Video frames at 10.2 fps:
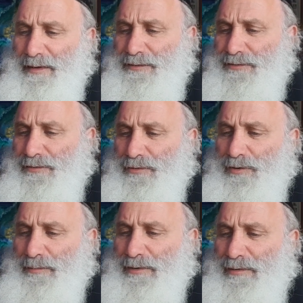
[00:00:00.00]

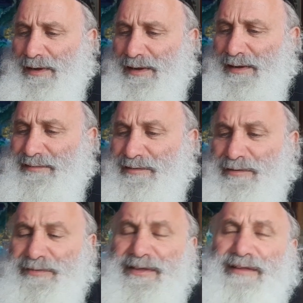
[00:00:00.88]

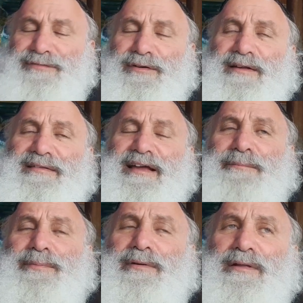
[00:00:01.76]
Somebody thinks, for
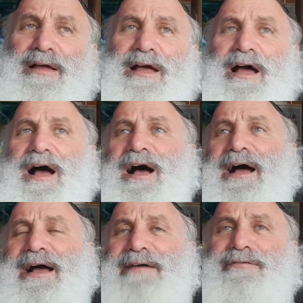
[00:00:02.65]
example,
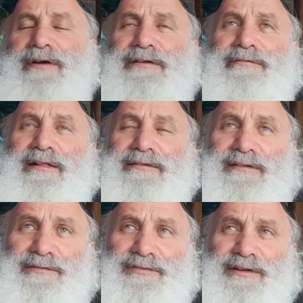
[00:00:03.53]
I have great
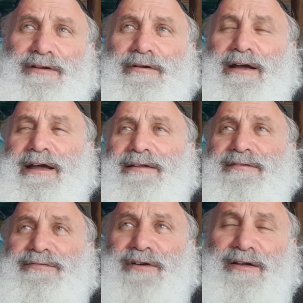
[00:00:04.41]
relatives and
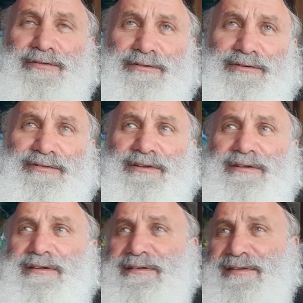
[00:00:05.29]
grandfathers
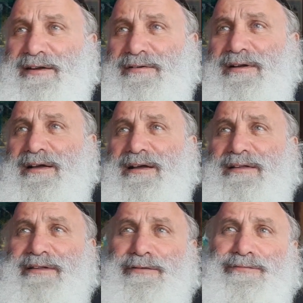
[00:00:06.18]
and etc.,
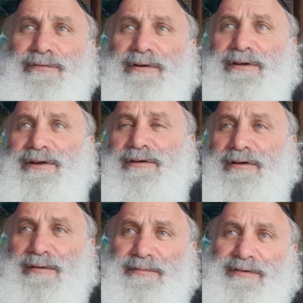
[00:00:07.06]
and therefore,
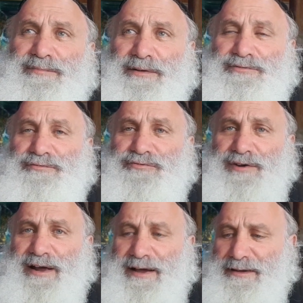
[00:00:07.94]
I'm on a special
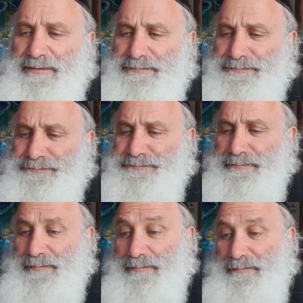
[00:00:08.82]
track.
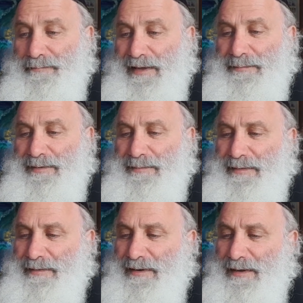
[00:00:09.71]
Maybe,
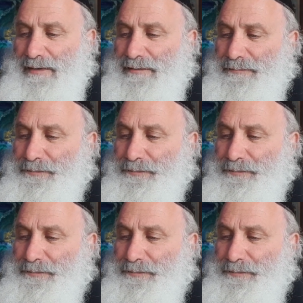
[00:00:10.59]
maybe not.